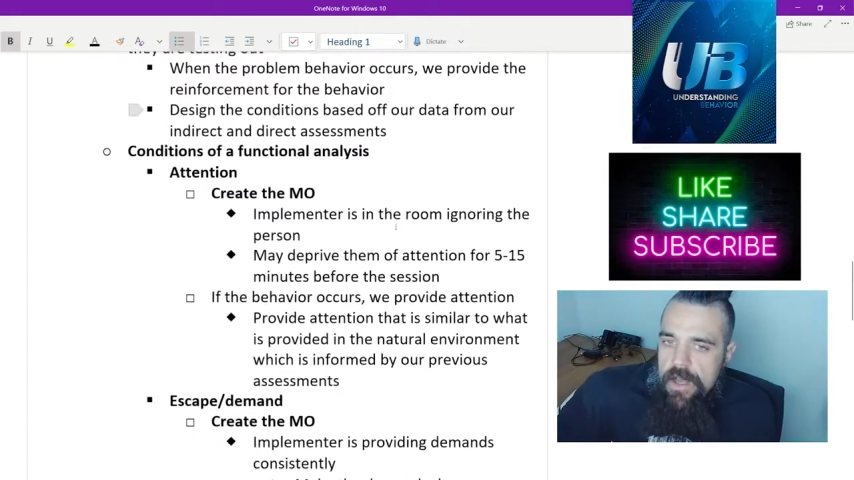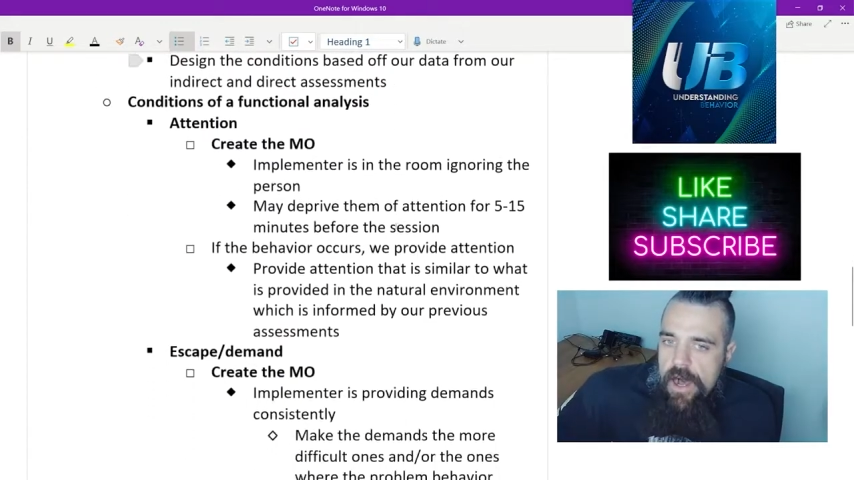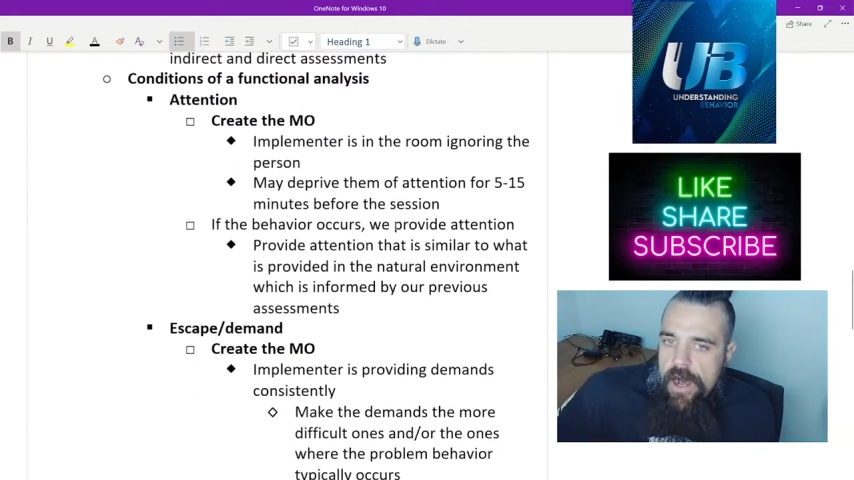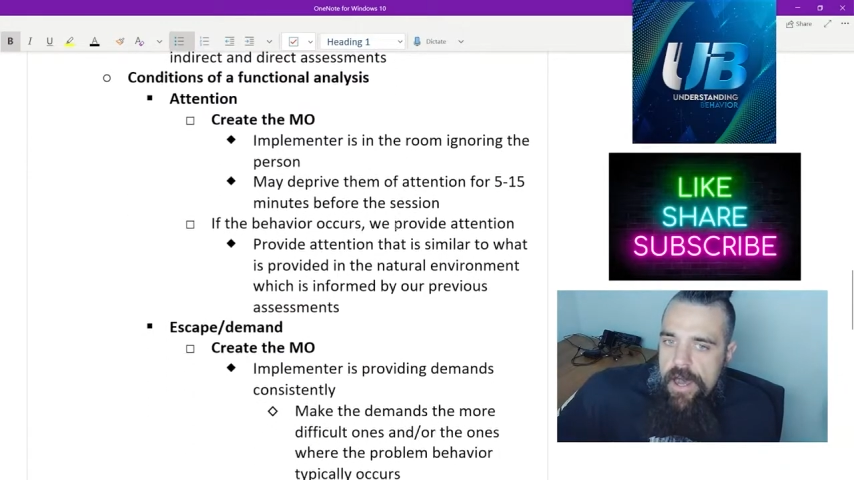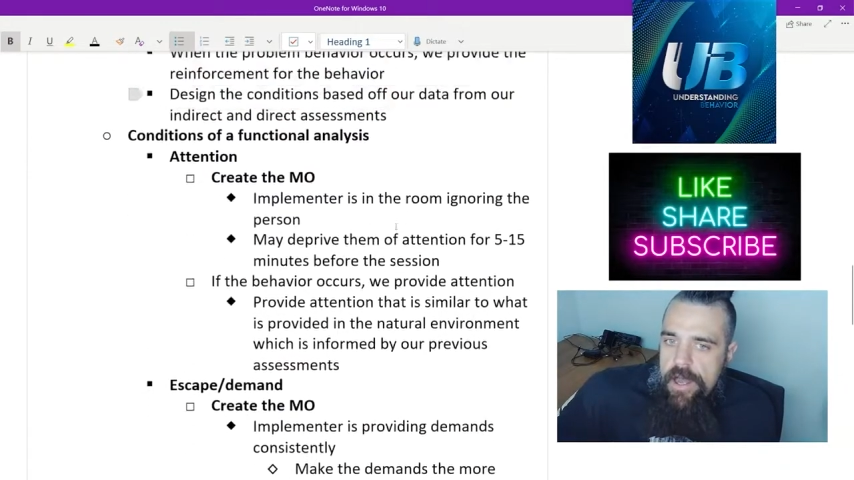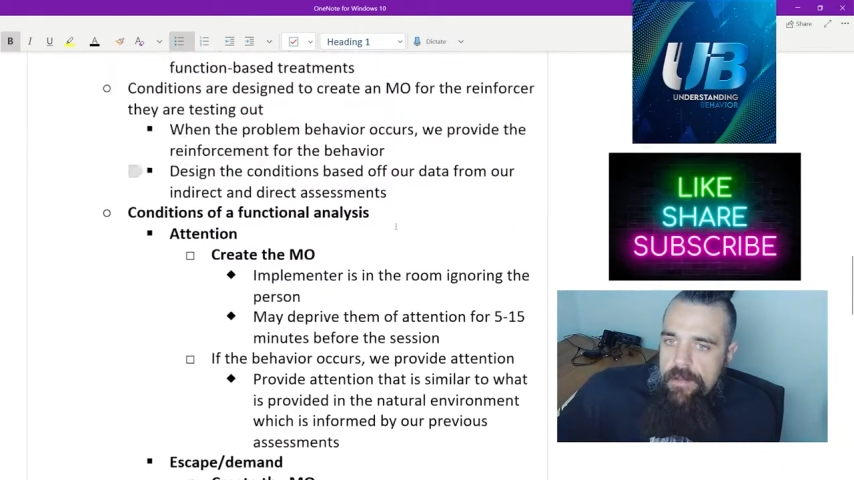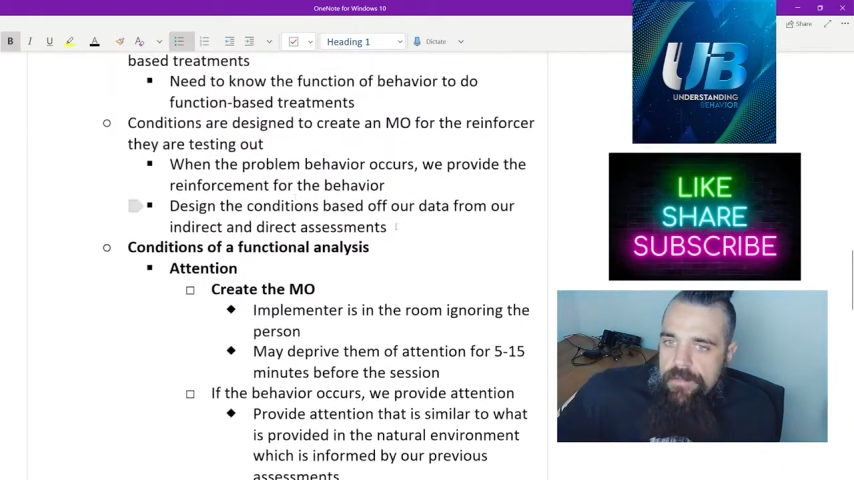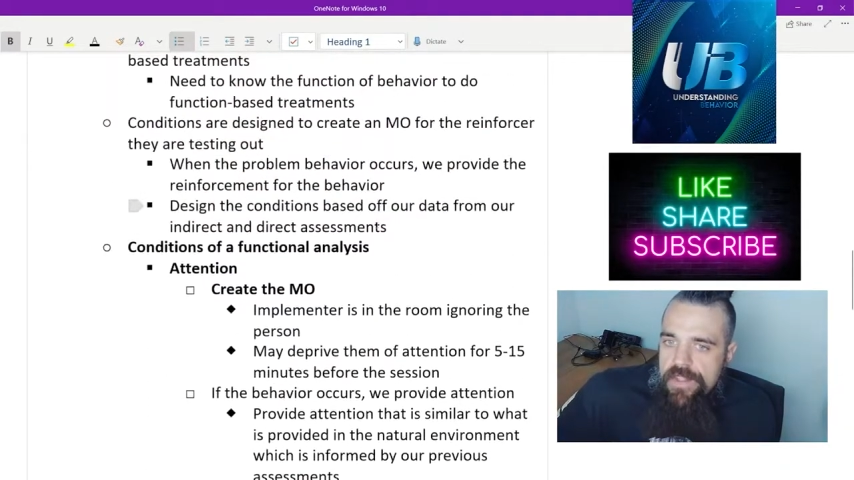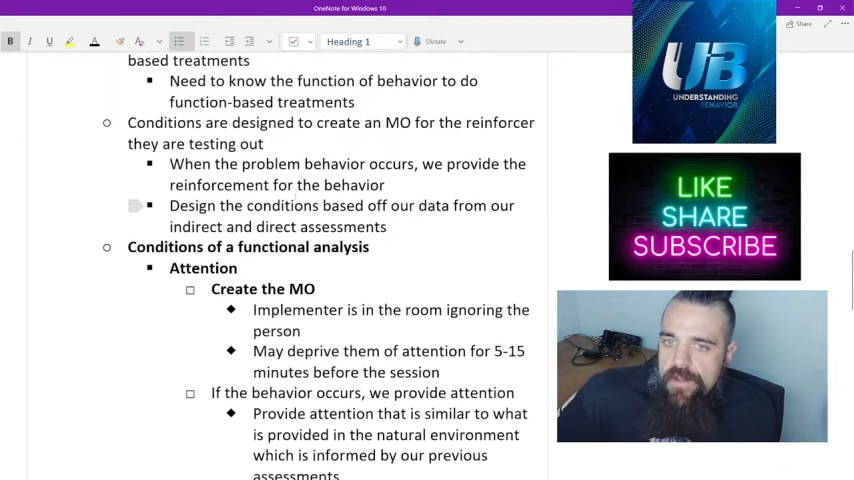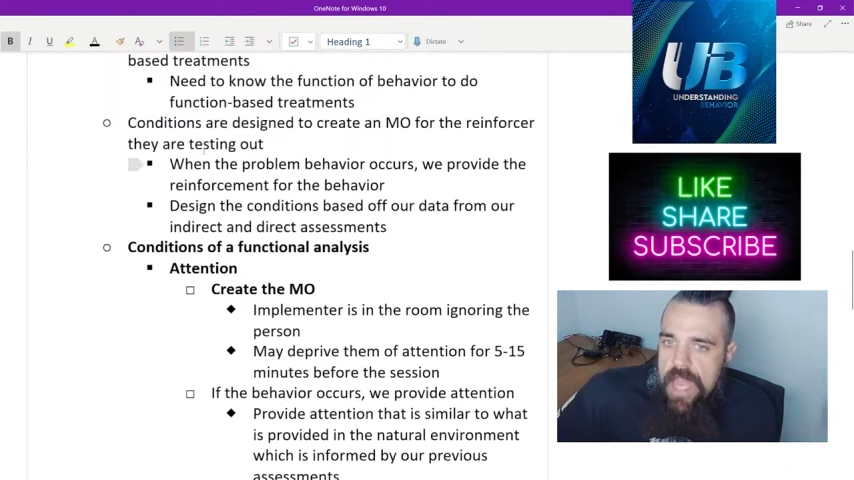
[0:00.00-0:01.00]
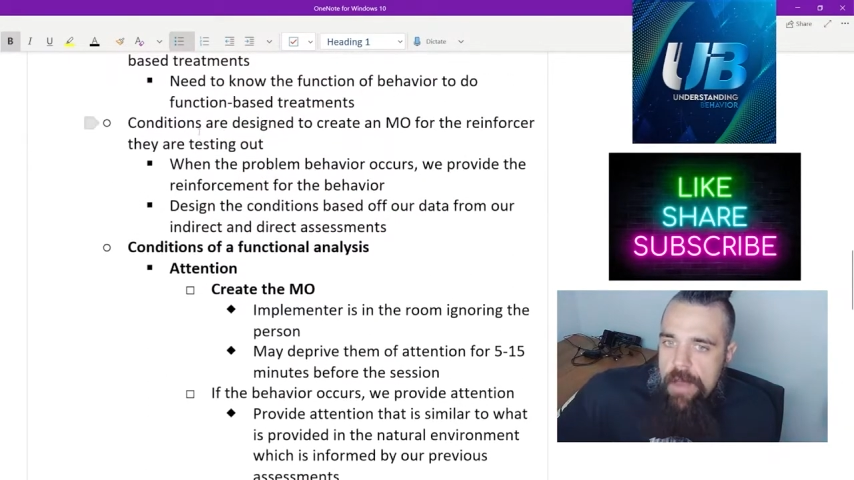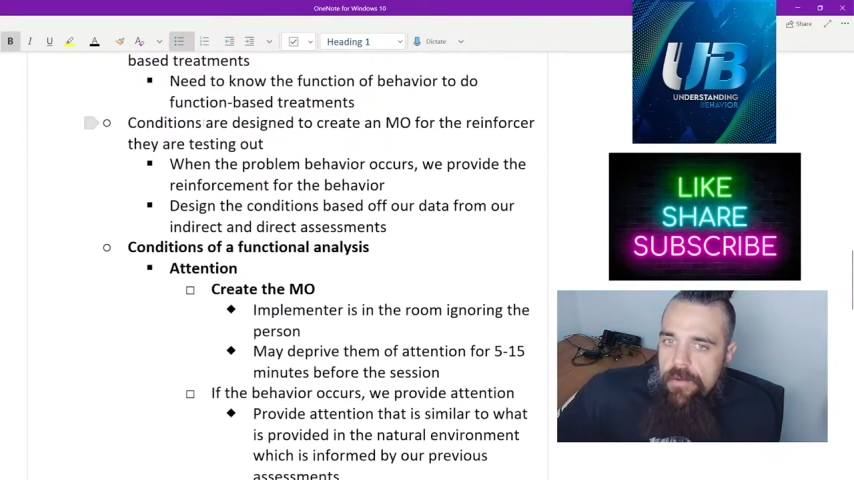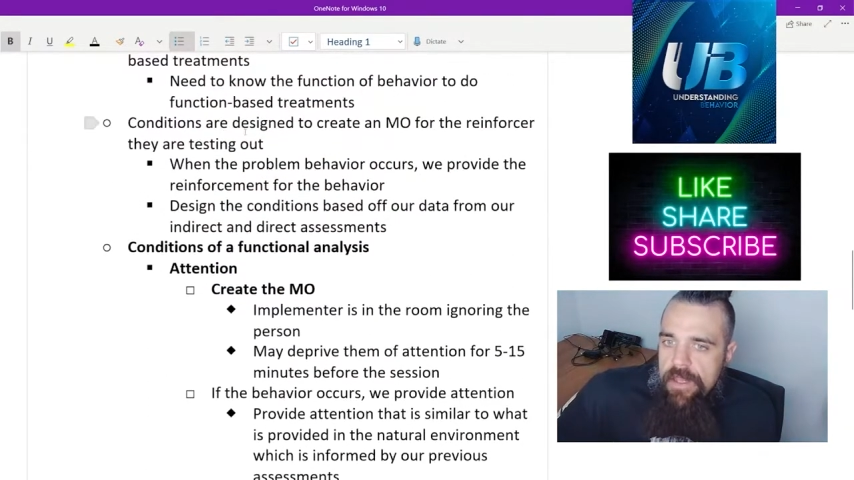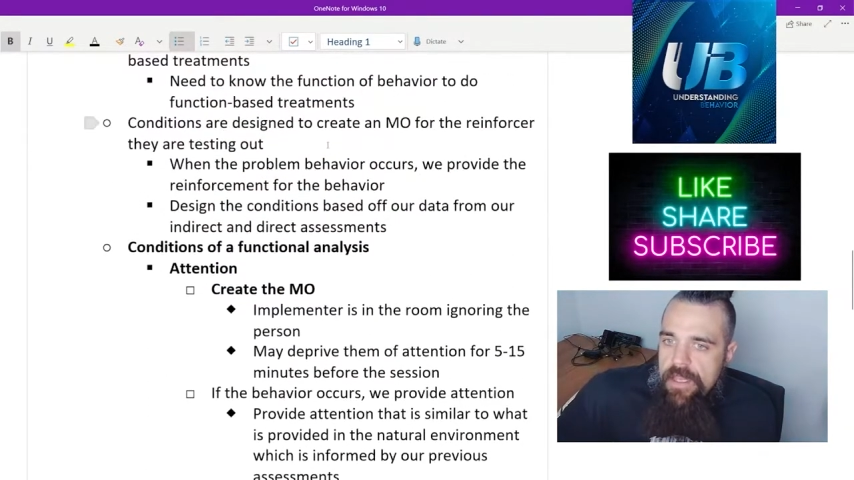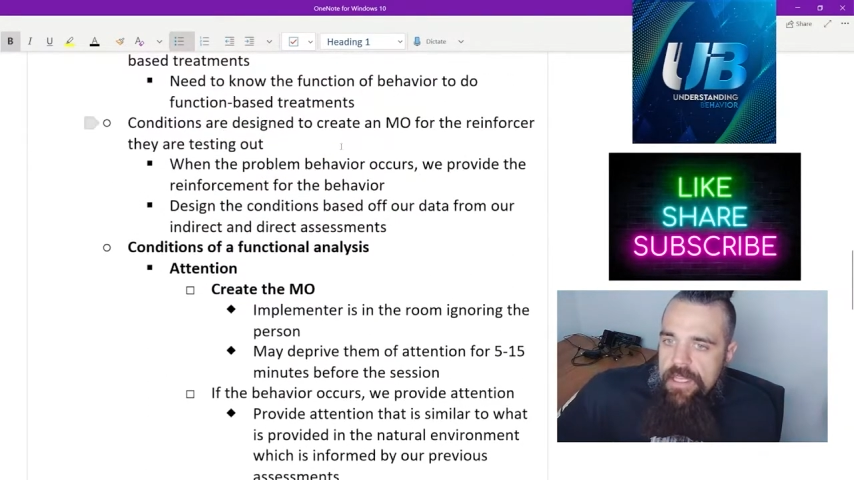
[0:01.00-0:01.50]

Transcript: The